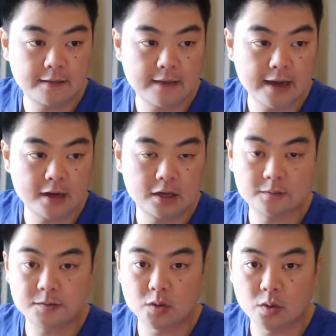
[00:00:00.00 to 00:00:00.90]
that
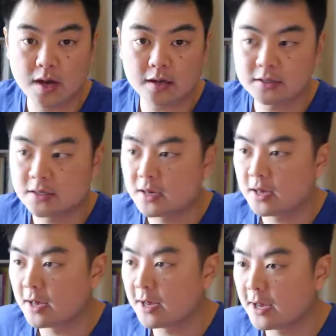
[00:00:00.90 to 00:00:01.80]
helps you out.
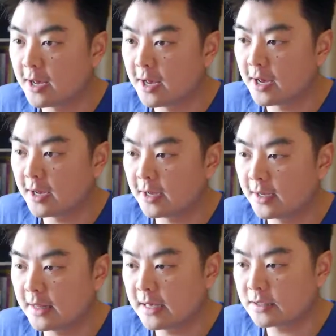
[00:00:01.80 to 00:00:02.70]

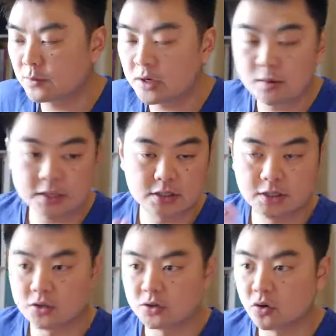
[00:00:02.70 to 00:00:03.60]
And that's pretty much
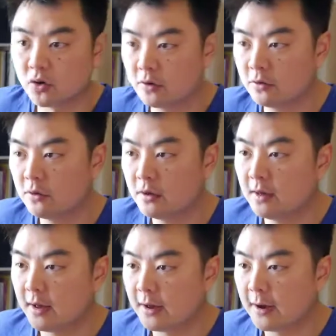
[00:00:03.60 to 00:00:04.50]
the tutorial.
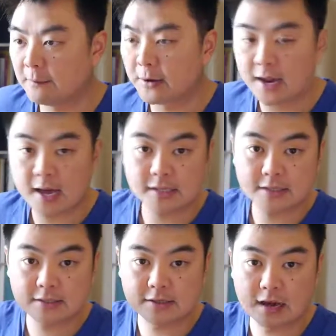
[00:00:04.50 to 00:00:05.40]
But
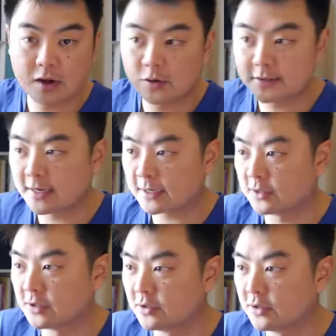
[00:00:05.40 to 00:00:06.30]
as I always like
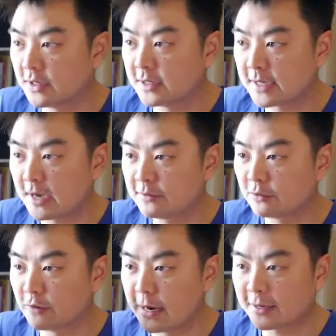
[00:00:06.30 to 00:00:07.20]
to do is after
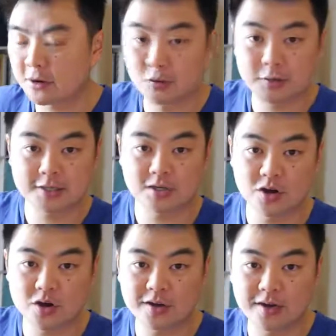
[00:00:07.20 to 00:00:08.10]
writing a whole bunch of
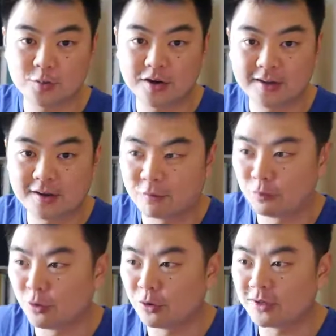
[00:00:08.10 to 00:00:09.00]
code, I want to get
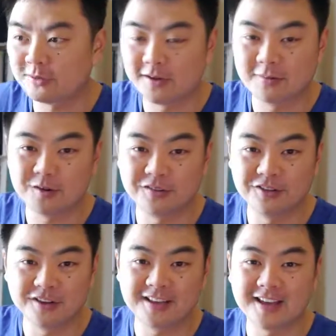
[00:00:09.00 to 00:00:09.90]
rewarded with
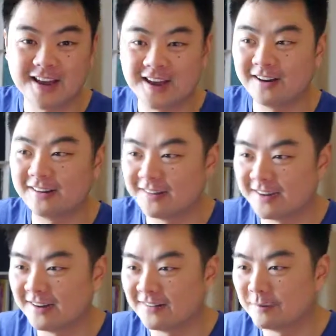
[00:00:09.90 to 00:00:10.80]
looking at
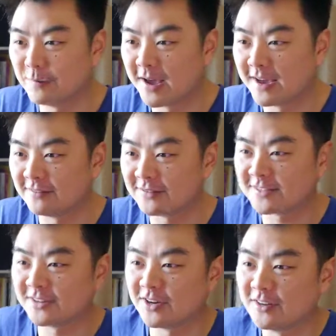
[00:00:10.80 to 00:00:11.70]
how it behaves.
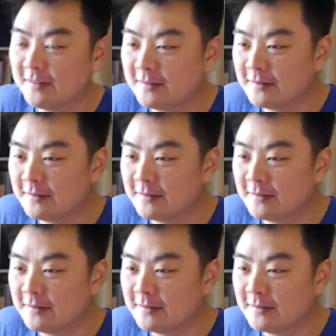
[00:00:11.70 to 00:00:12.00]
So